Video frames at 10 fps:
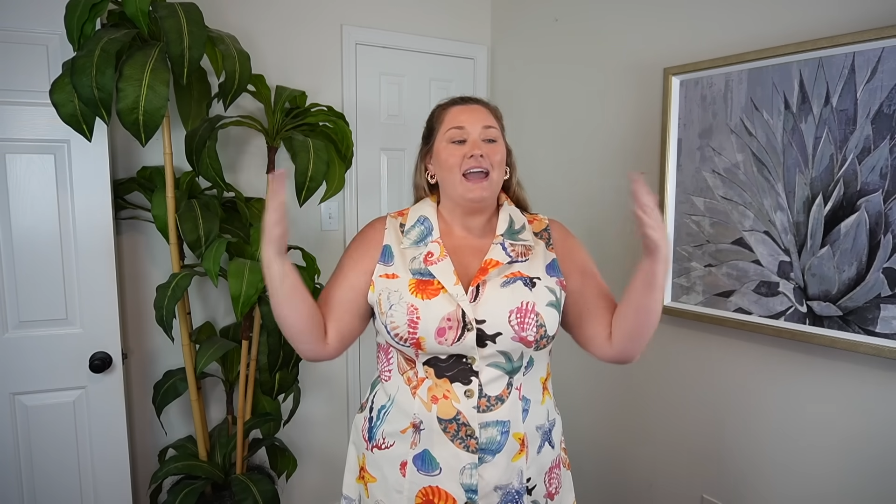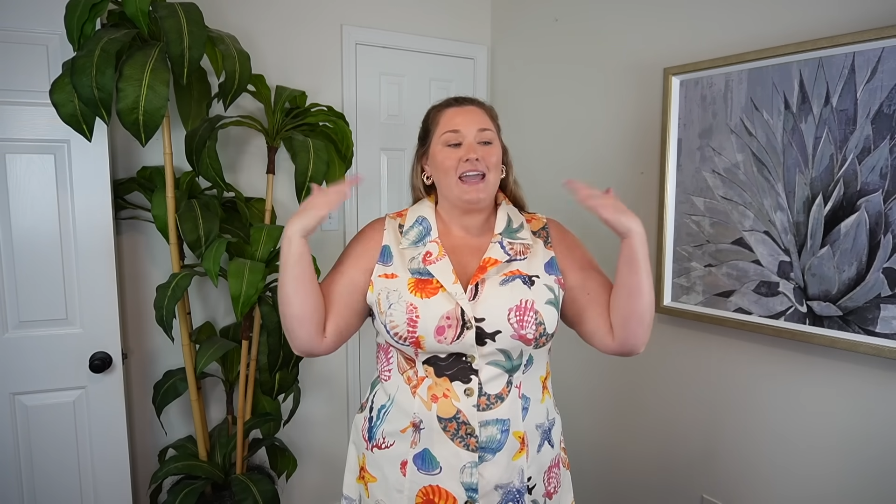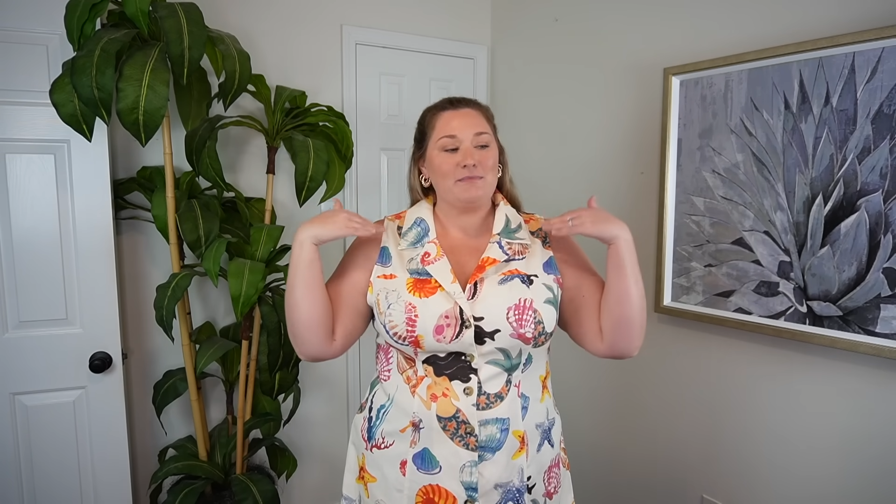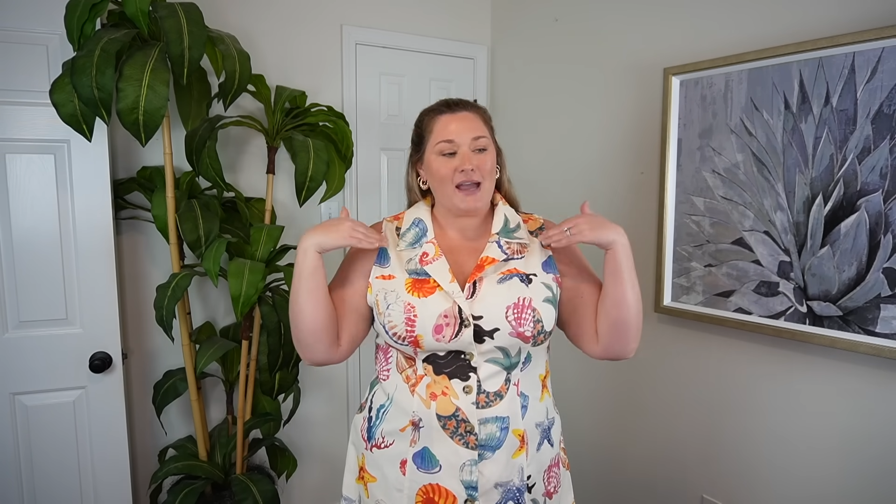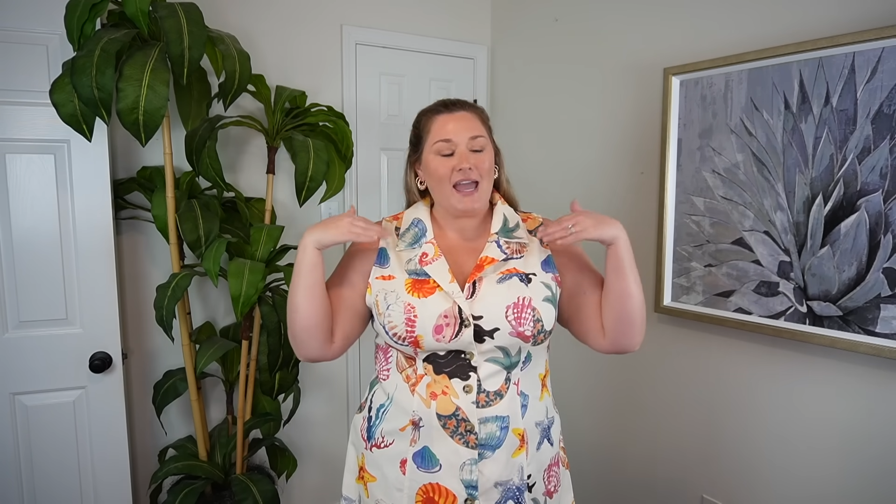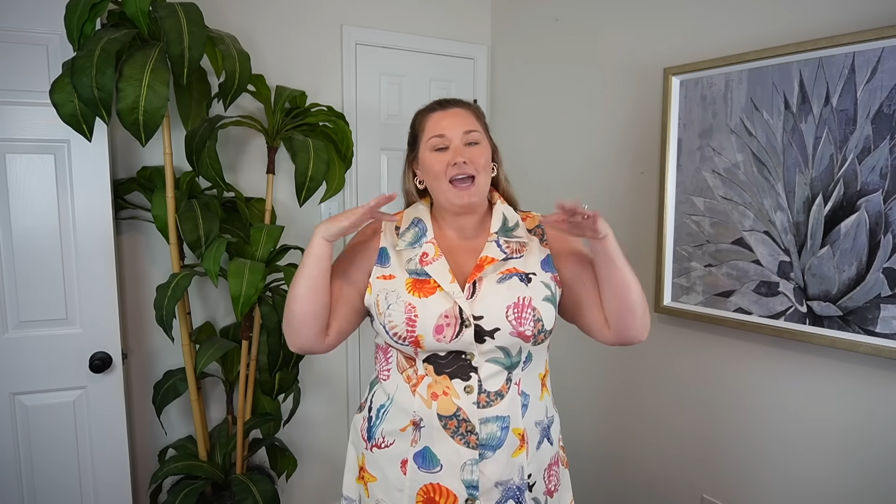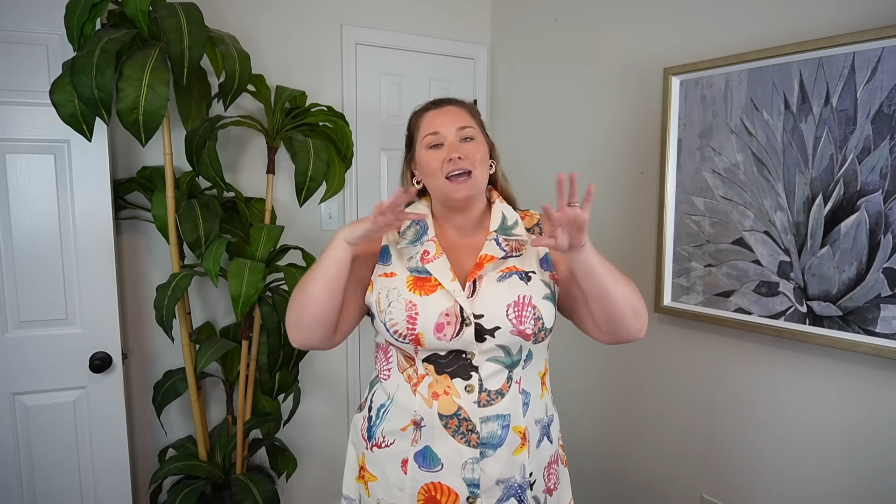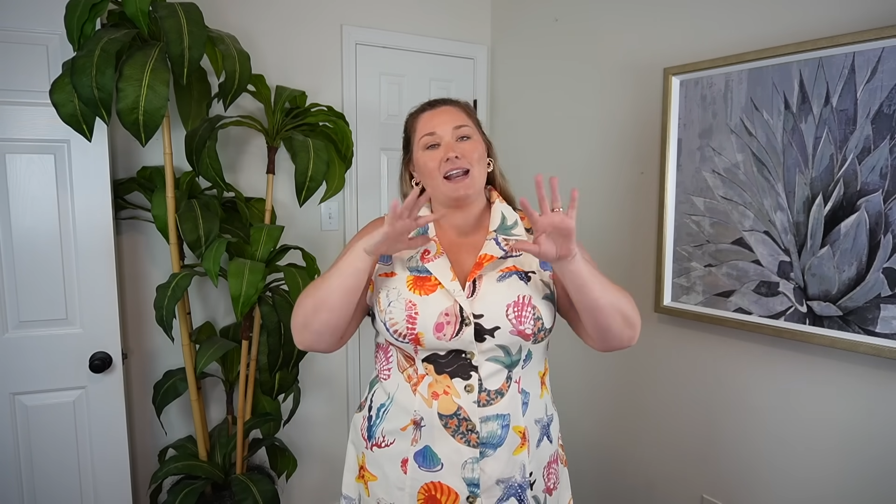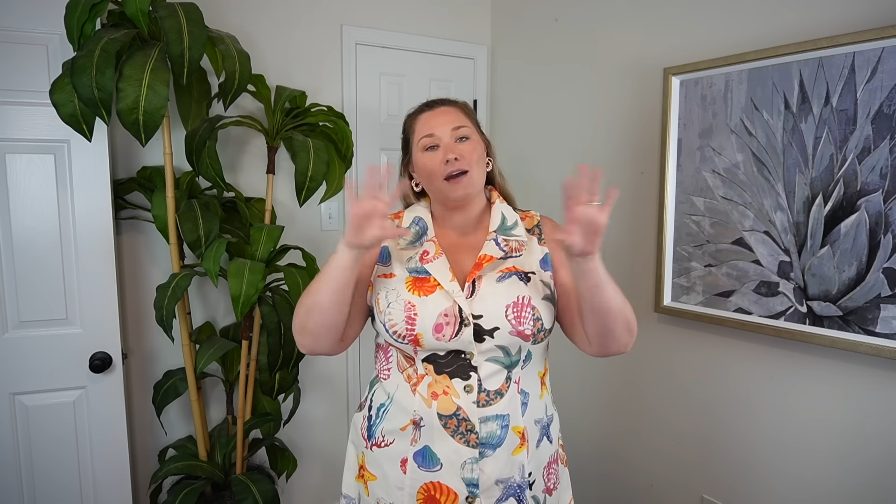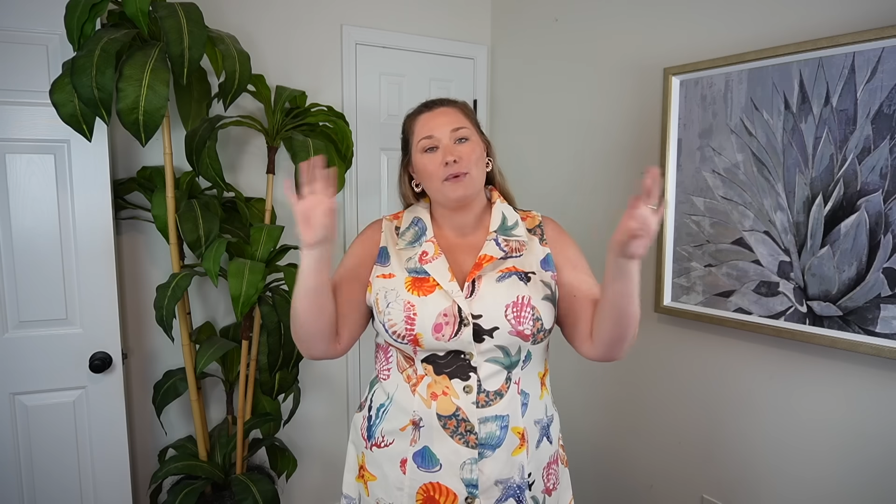In my
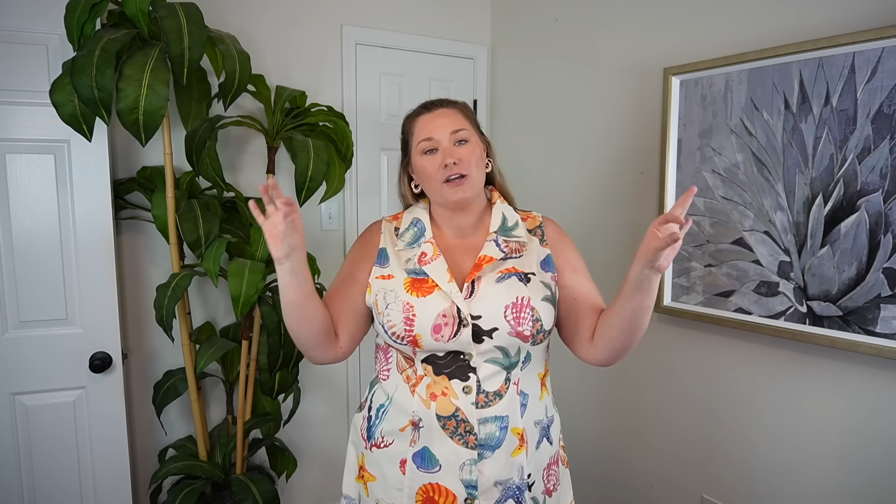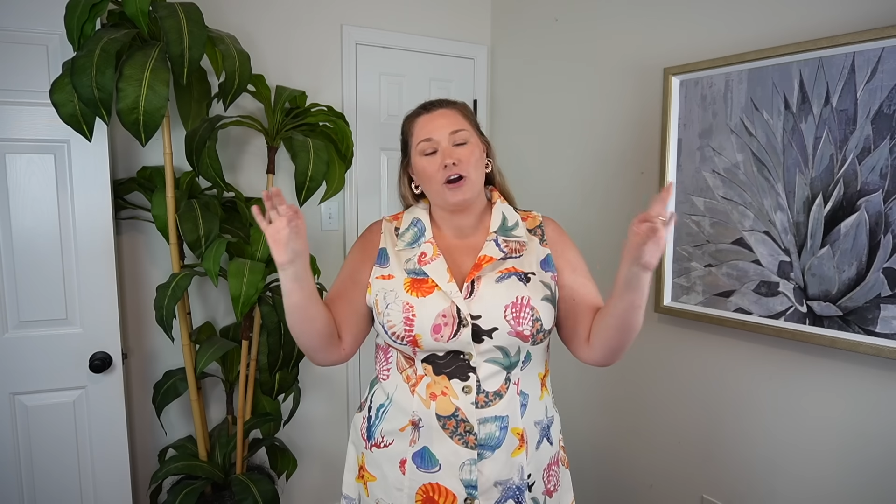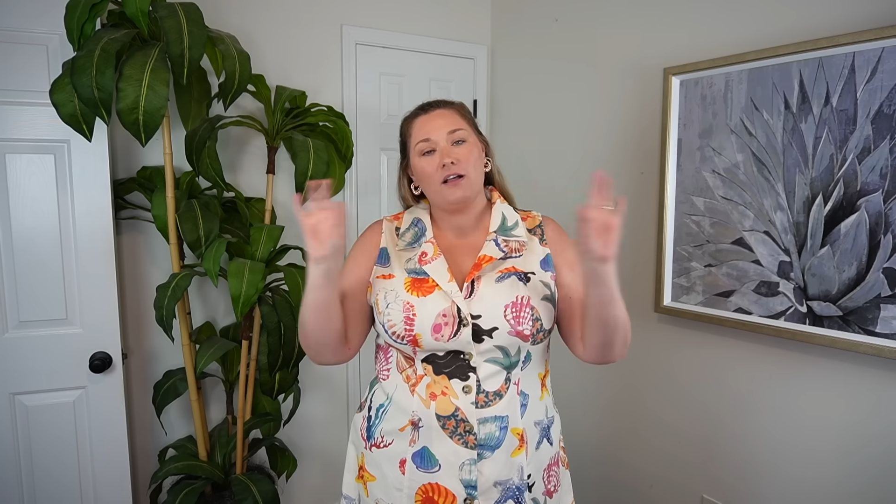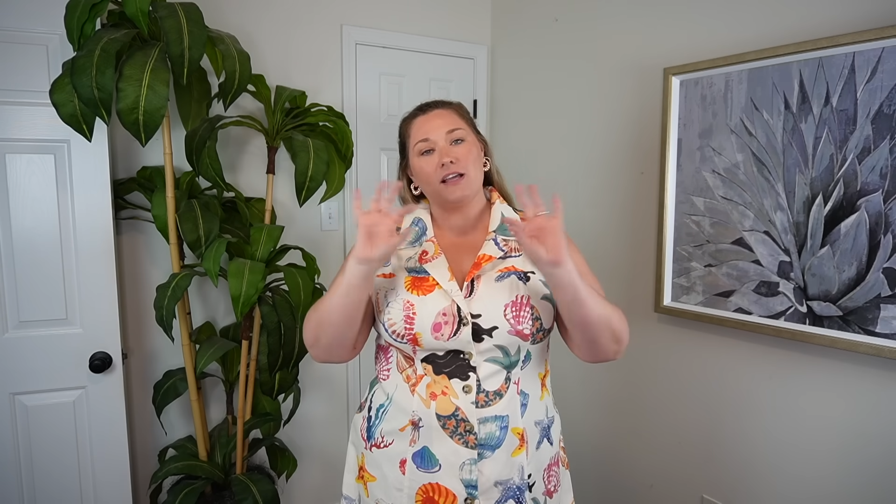head, I want to call